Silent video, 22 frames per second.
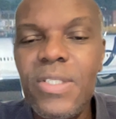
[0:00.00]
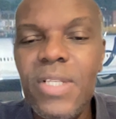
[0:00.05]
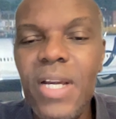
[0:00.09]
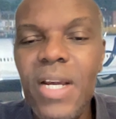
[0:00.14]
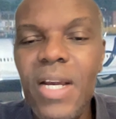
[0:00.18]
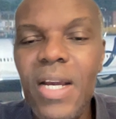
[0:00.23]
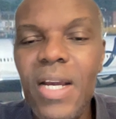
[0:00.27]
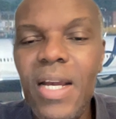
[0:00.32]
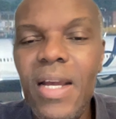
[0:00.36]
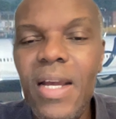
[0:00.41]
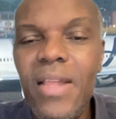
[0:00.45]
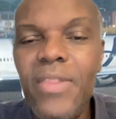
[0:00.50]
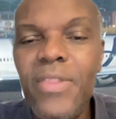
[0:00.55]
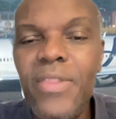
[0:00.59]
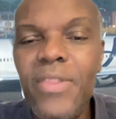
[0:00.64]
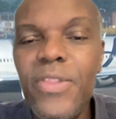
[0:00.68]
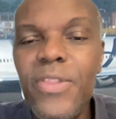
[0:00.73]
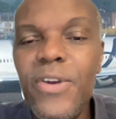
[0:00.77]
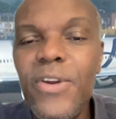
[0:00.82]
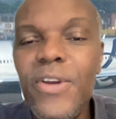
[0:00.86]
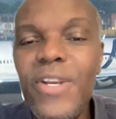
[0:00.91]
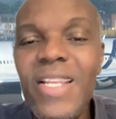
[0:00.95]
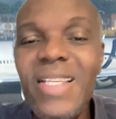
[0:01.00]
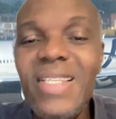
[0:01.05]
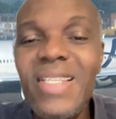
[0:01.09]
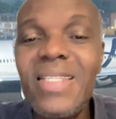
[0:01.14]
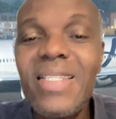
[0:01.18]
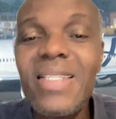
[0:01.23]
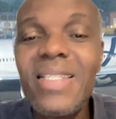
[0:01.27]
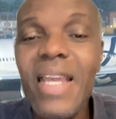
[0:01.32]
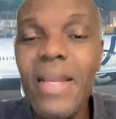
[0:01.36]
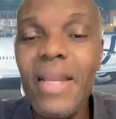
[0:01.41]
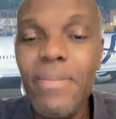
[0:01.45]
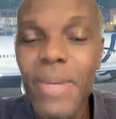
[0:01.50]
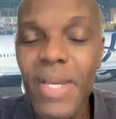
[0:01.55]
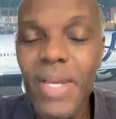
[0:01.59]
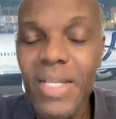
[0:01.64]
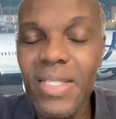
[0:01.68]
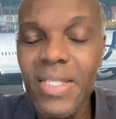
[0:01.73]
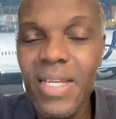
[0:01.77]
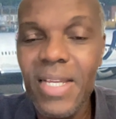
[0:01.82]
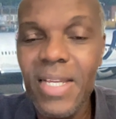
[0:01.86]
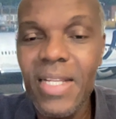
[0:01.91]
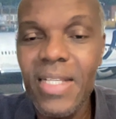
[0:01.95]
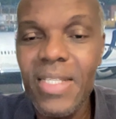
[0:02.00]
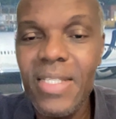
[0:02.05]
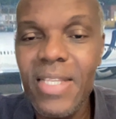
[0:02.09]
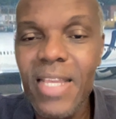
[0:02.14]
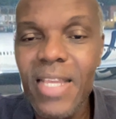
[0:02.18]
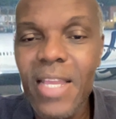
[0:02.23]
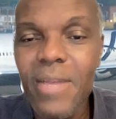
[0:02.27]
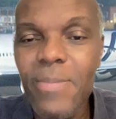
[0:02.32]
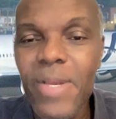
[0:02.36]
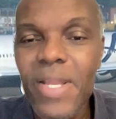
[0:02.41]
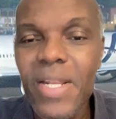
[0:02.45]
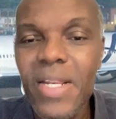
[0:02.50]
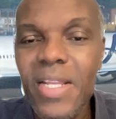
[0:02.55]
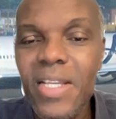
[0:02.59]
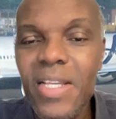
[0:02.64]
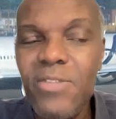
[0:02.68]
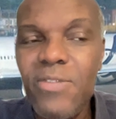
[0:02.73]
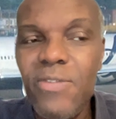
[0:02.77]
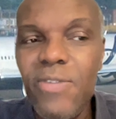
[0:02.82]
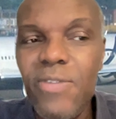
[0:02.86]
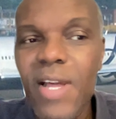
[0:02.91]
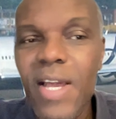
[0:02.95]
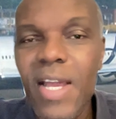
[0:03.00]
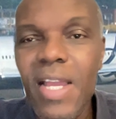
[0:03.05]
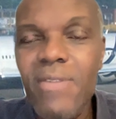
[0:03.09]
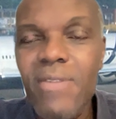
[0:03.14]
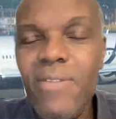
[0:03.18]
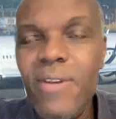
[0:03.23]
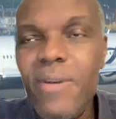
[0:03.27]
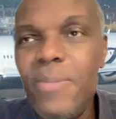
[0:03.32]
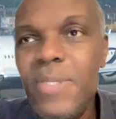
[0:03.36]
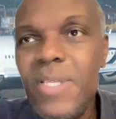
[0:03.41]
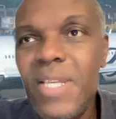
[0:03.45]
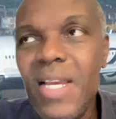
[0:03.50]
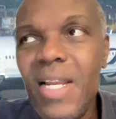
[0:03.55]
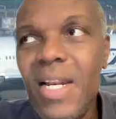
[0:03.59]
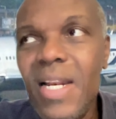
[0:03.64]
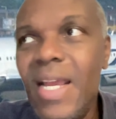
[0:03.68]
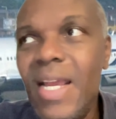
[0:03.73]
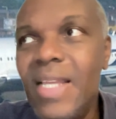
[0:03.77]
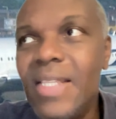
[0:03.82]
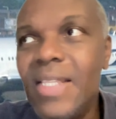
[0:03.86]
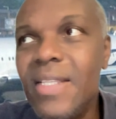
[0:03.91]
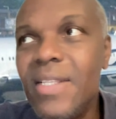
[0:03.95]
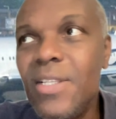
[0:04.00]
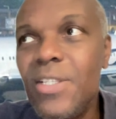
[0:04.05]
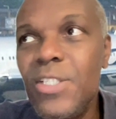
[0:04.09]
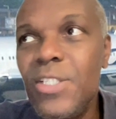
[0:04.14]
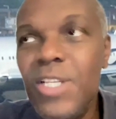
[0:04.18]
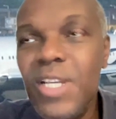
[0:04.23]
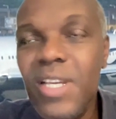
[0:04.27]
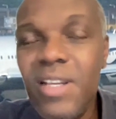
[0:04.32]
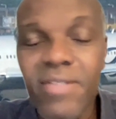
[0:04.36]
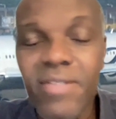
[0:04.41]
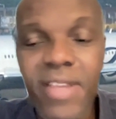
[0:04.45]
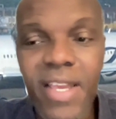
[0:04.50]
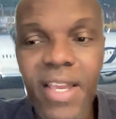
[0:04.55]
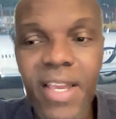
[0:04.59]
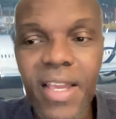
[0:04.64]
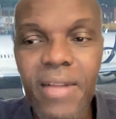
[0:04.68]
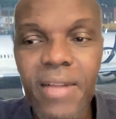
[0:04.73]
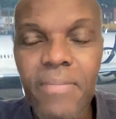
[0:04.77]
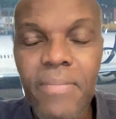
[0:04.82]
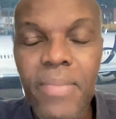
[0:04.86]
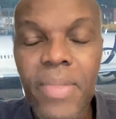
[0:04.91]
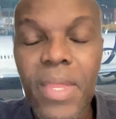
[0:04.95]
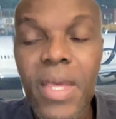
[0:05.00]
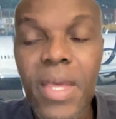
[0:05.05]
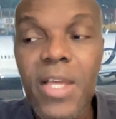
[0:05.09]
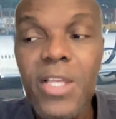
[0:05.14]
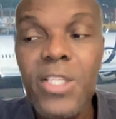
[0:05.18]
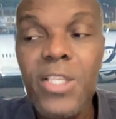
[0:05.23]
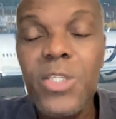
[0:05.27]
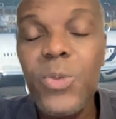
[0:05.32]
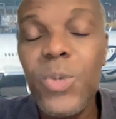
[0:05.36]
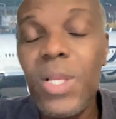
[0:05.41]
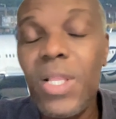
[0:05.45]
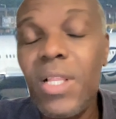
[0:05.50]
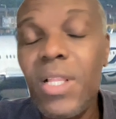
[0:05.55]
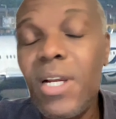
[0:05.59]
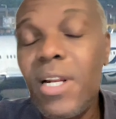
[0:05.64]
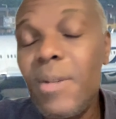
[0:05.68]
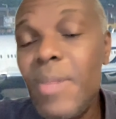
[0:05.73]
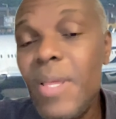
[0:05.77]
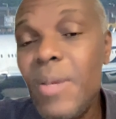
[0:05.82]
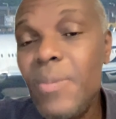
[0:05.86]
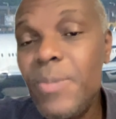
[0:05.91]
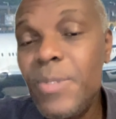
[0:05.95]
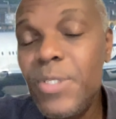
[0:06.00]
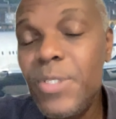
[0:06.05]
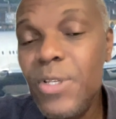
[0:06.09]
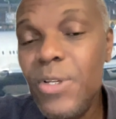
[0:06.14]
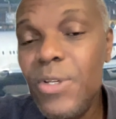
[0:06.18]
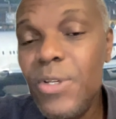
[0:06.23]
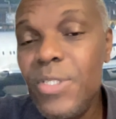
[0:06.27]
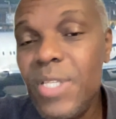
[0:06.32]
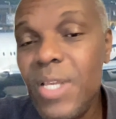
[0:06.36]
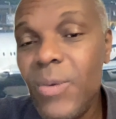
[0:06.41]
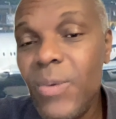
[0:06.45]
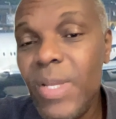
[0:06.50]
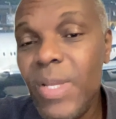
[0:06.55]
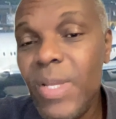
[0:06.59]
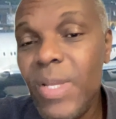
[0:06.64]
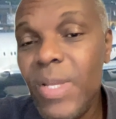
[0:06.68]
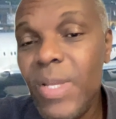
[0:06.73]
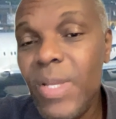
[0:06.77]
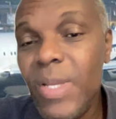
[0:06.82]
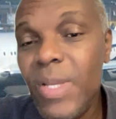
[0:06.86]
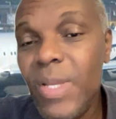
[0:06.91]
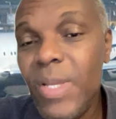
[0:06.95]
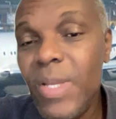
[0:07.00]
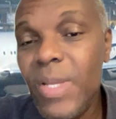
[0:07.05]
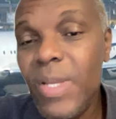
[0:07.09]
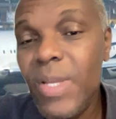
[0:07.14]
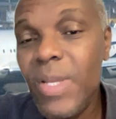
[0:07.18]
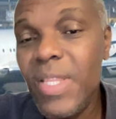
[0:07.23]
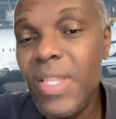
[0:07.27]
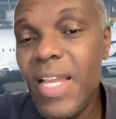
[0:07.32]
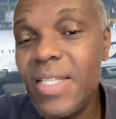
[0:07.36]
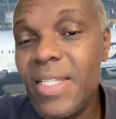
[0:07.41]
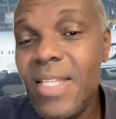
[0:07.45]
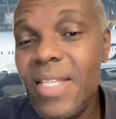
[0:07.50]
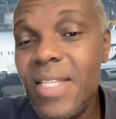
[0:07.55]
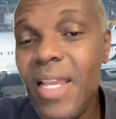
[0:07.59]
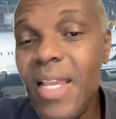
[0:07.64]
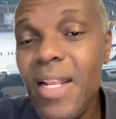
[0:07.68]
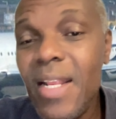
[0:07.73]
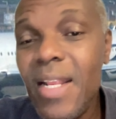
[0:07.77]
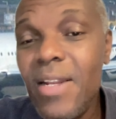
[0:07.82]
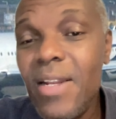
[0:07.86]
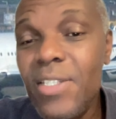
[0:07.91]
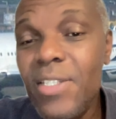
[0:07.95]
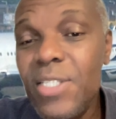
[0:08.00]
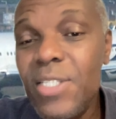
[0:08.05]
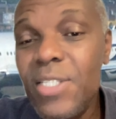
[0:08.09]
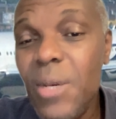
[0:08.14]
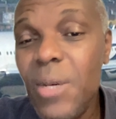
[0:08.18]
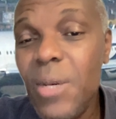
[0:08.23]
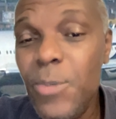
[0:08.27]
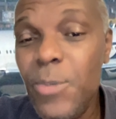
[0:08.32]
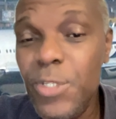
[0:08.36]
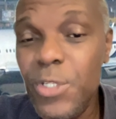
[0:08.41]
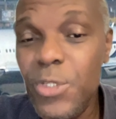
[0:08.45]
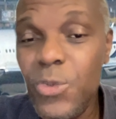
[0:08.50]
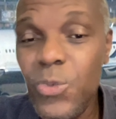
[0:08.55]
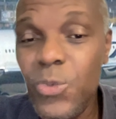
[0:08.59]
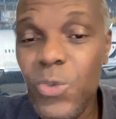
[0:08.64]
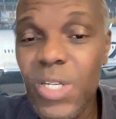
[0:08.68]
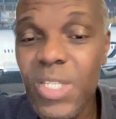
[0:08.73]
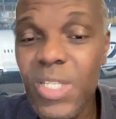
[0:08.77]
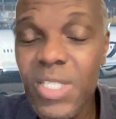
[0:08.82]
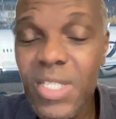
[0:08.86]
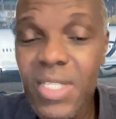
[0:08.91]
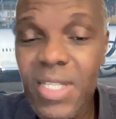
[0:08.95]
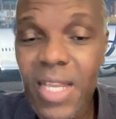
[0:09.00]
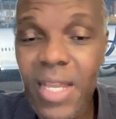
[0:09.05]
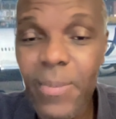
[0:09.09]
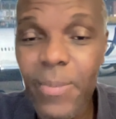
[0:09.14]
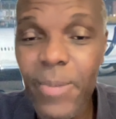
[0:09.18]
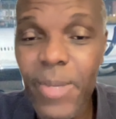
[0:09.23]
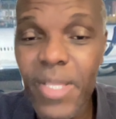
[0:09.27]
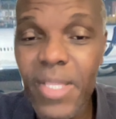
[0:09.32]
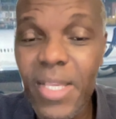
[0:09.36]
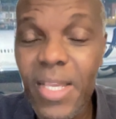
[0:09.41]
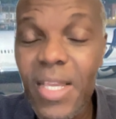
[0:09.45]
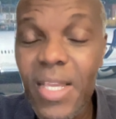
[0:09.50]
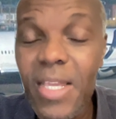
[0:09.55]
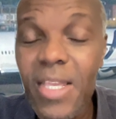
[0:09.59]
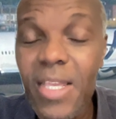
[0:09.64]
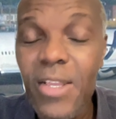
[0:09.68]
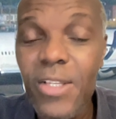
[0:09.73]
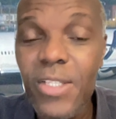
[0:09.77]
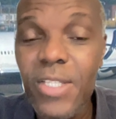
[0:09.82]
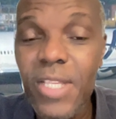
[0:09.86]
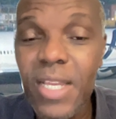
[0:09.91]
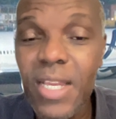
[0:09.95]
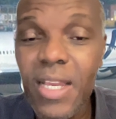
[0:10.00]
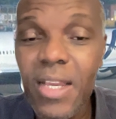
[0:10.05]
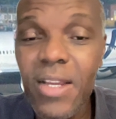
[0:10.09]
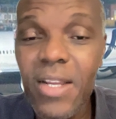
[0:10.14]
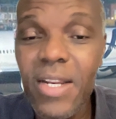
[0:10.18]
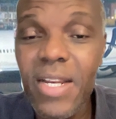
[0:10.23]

30 segments. And a segment is flying from, say, Atlanta to JFK. So what a lot of people do is that when they're flying, instead of taking a nonstop, which is one segment, you take a